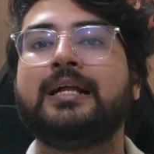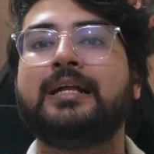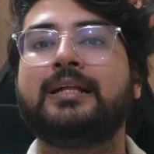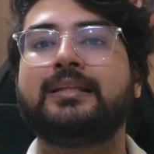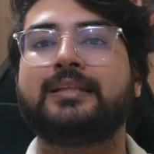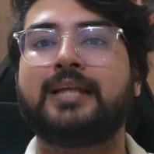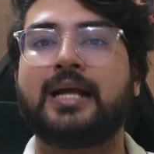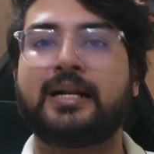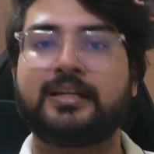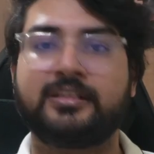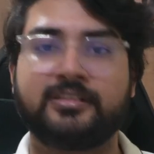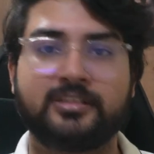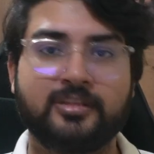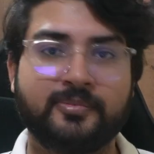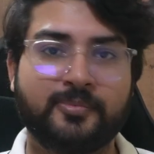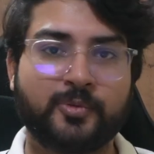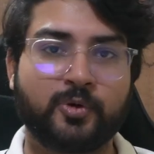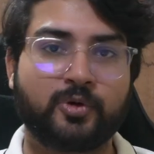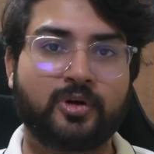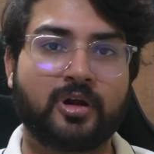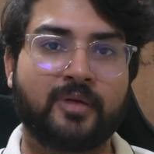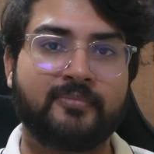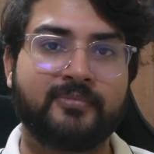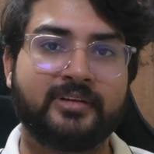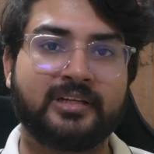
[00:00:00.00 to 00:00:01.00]
That is the
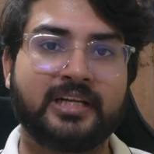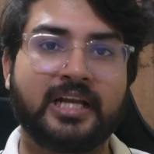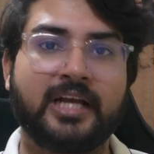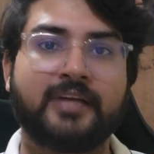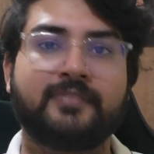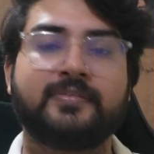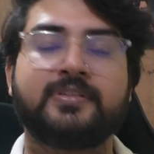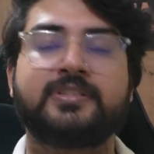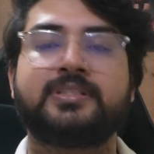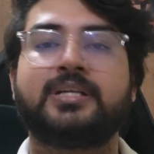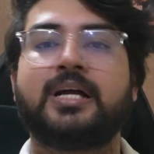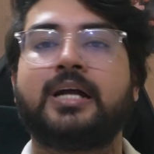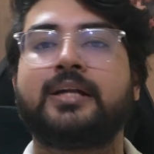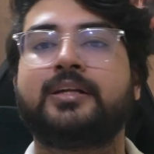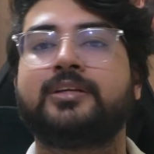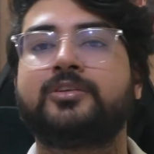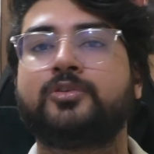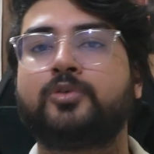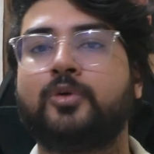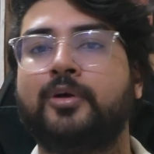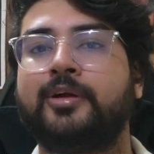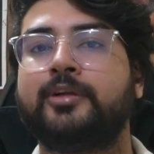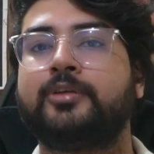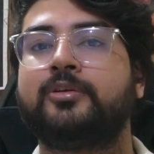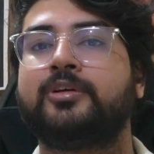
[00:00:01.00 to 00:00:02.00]
programming language that is
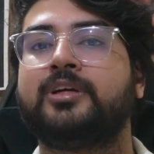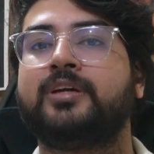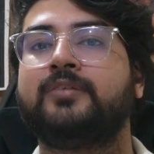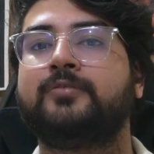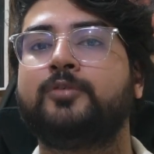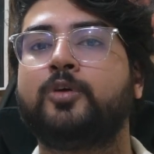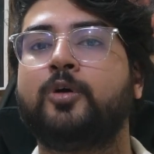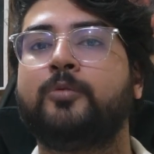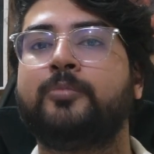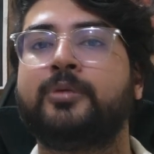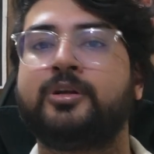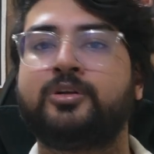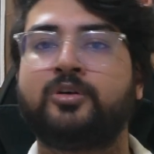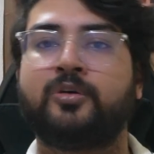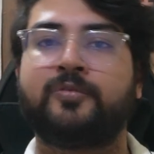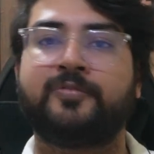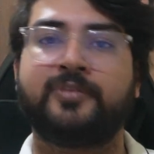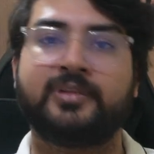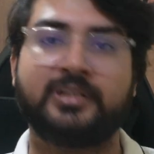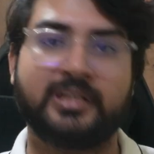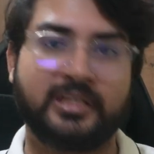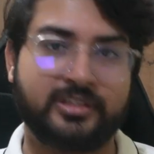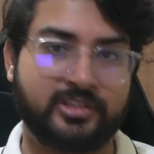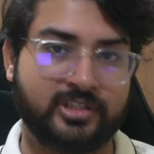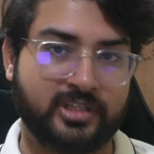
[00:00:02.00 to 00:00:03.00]
going to give you a bit of
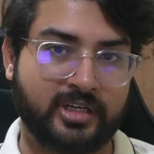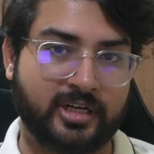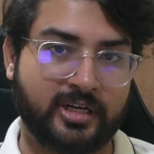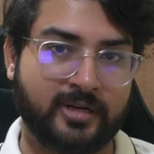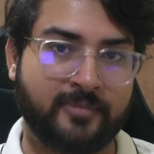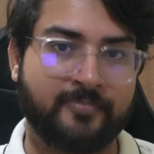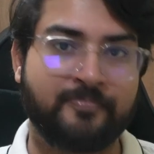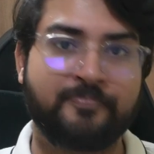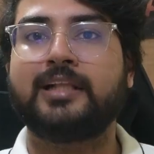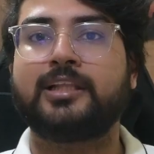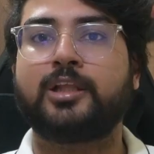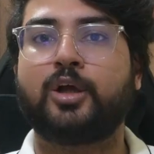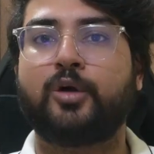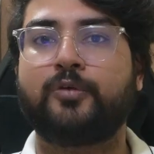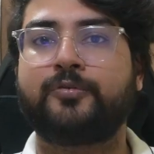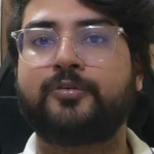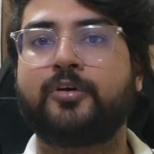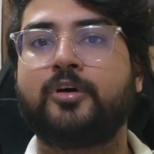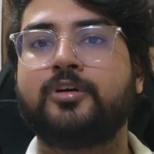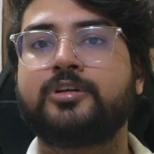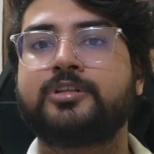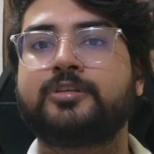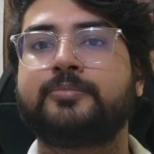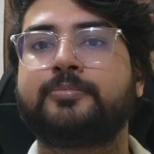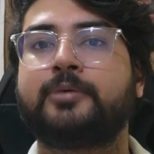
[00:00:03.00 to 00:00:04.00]
an edge here. Now, of
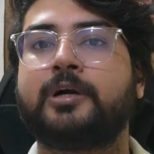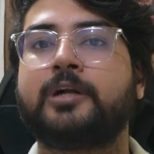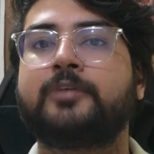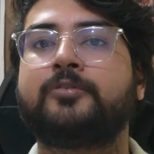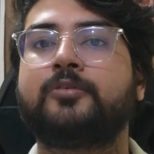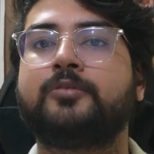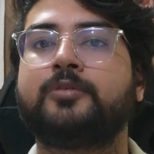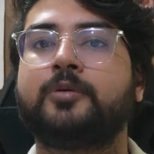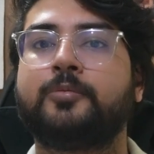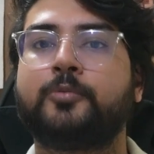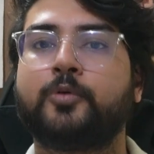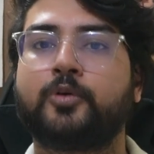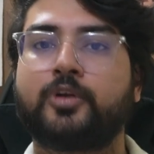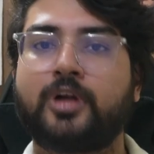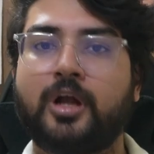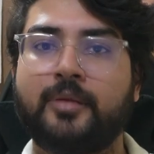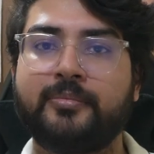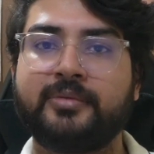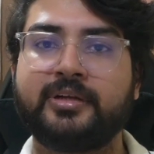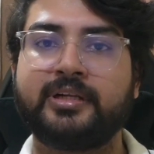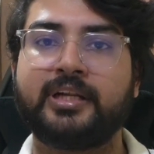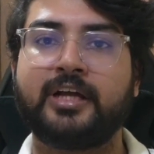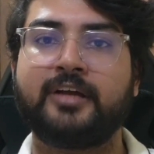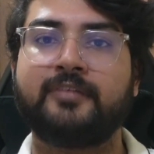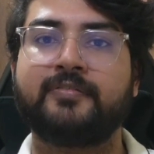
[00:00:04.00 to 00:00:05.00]
course, apart from the
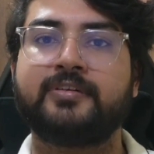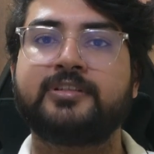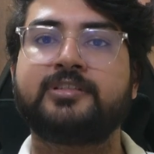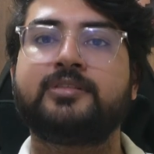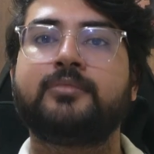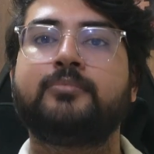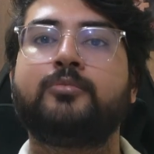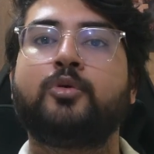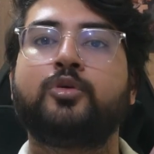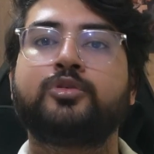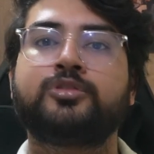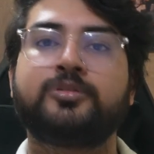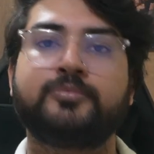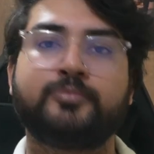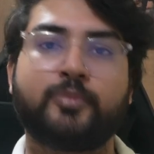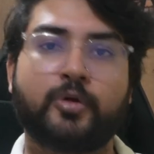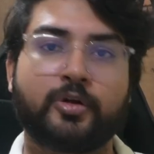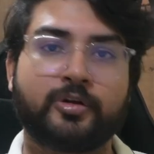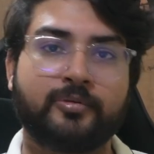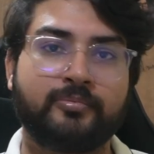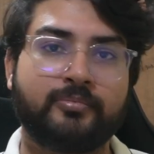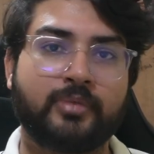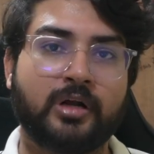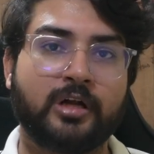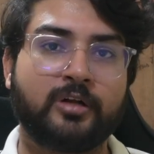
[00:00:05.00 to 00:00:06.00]
programming language, the most
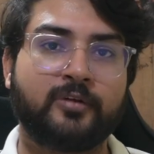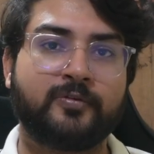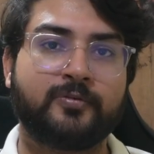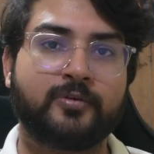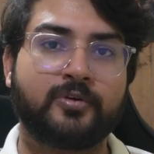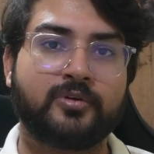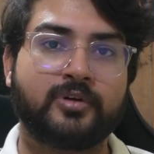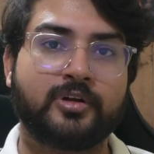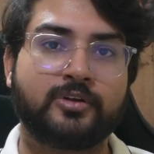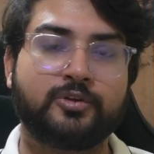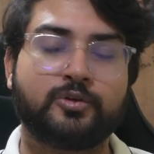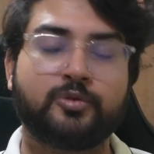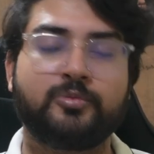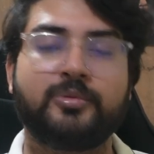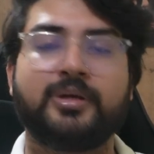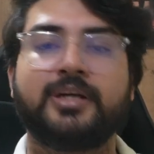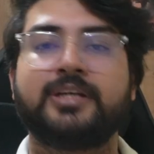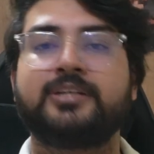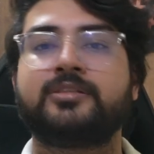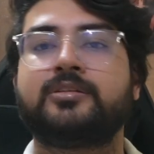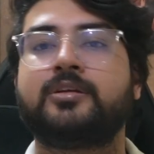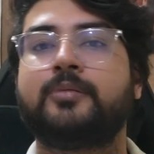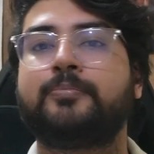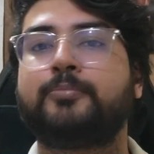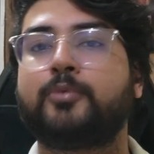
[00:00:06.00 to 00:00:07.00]
important part of your resume
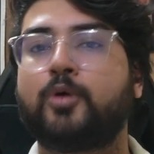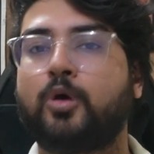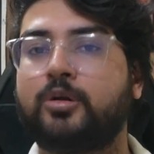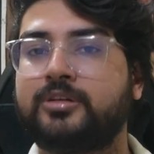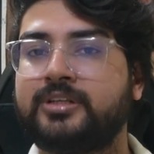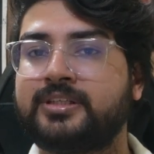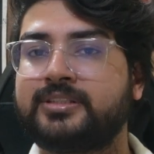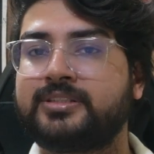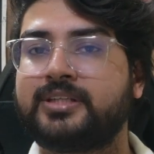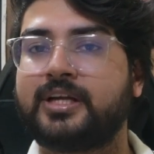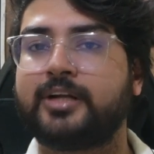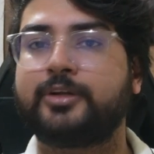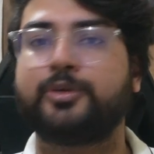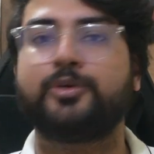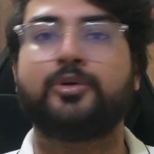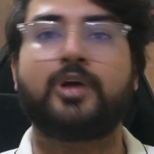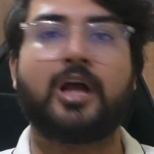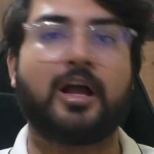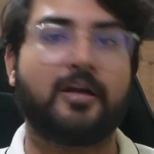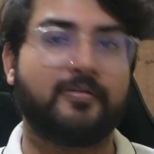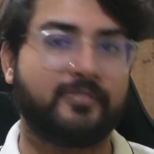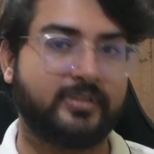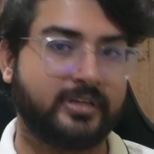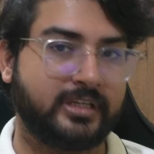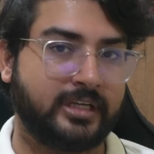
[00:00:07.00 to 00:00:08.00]
is the projects that you
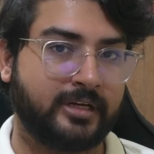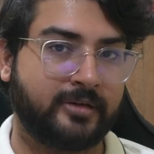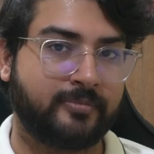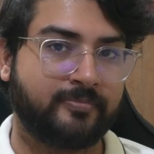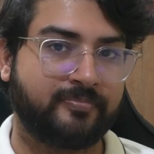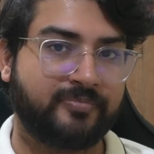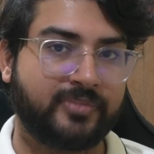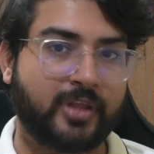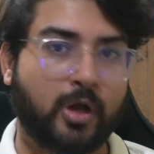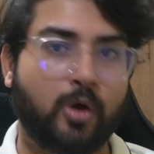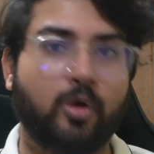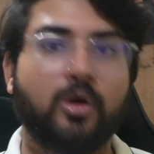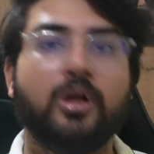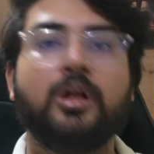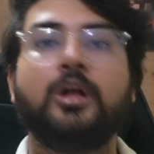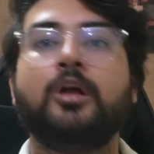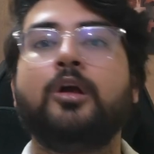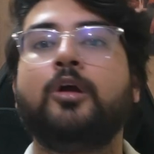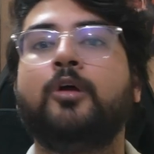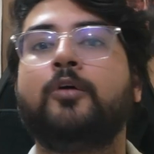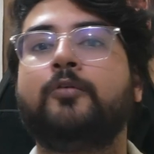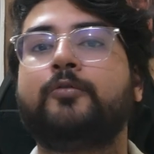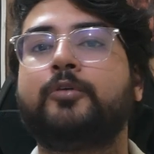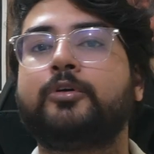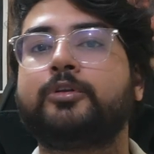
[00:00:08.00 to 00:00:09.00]
have in it. Now,
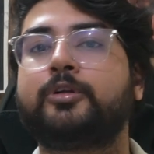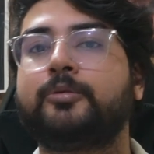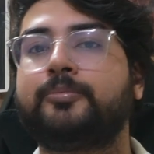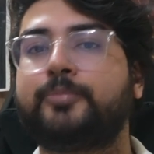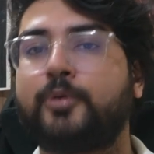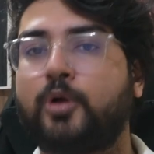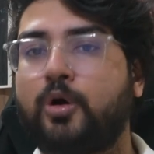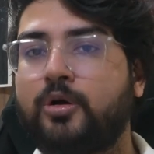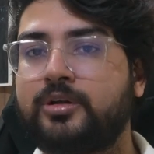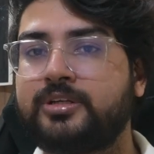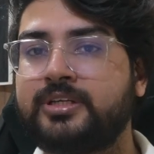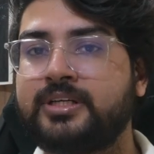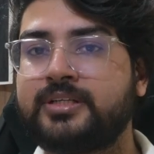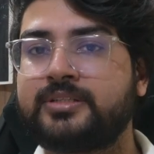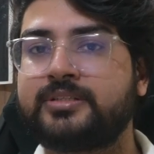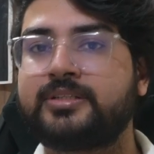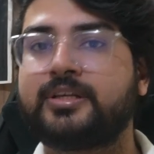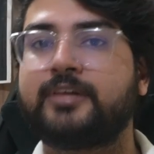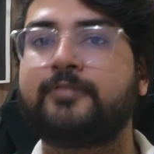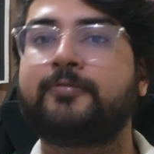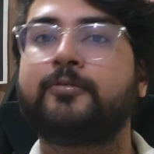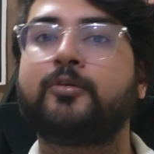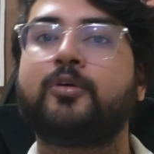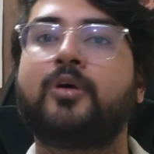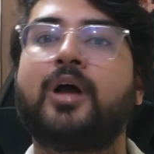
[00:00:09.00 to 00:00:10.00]
for the projects,
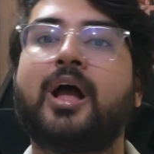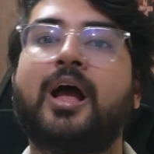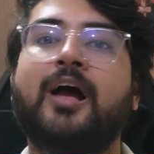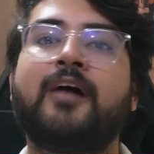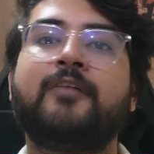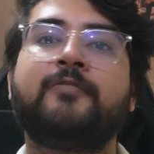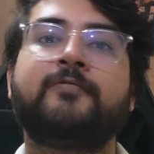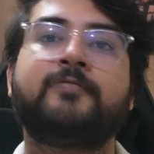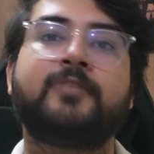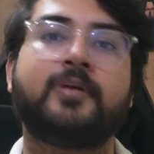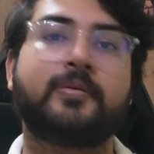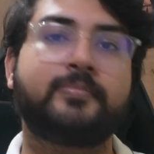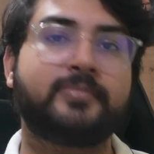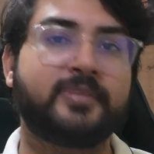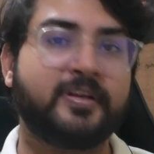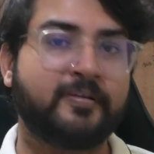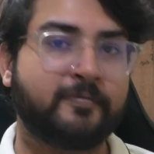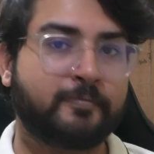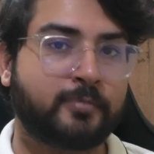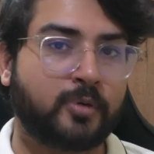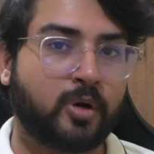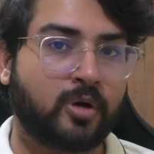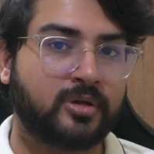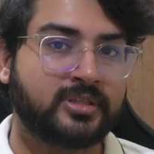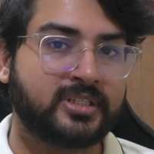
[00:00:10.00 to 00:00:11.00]
if you have web
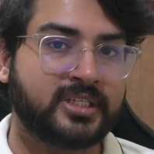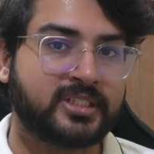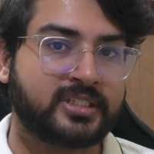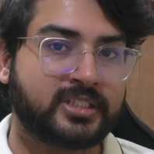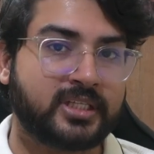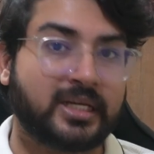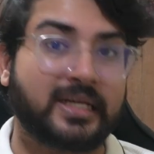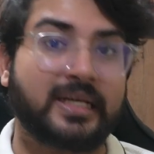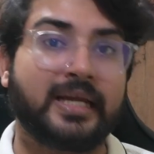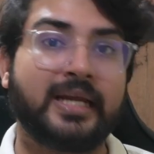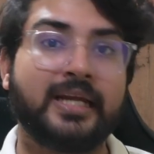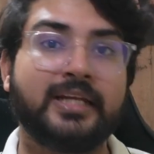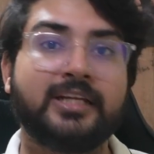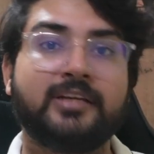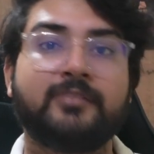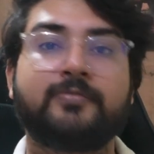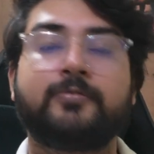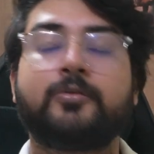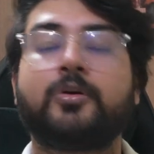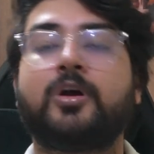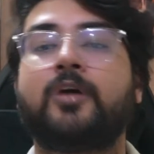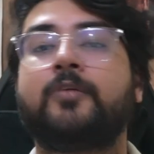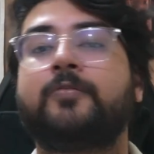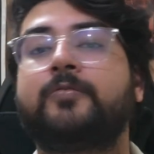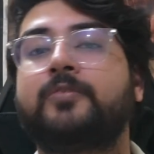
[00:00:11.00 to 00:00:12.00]
dev projects, again, if
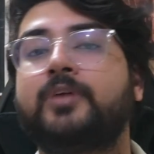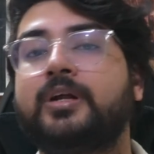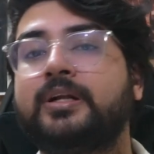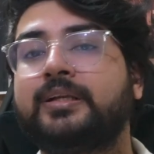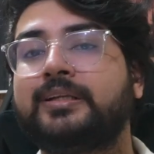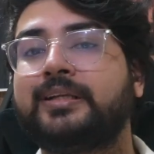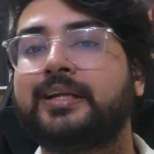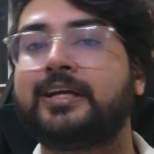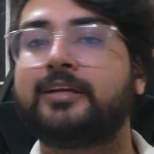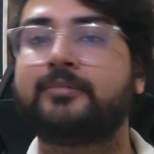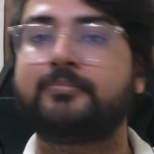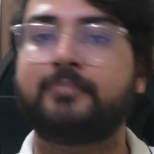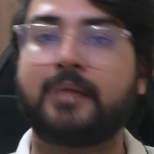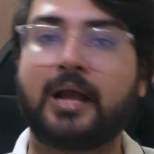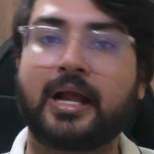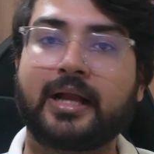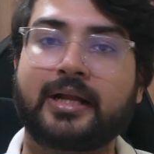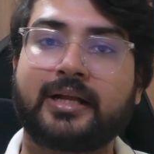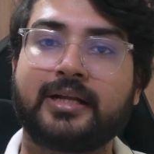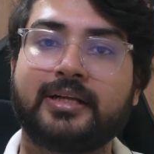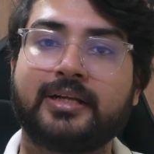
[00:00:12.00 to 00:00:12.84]
you have front end, back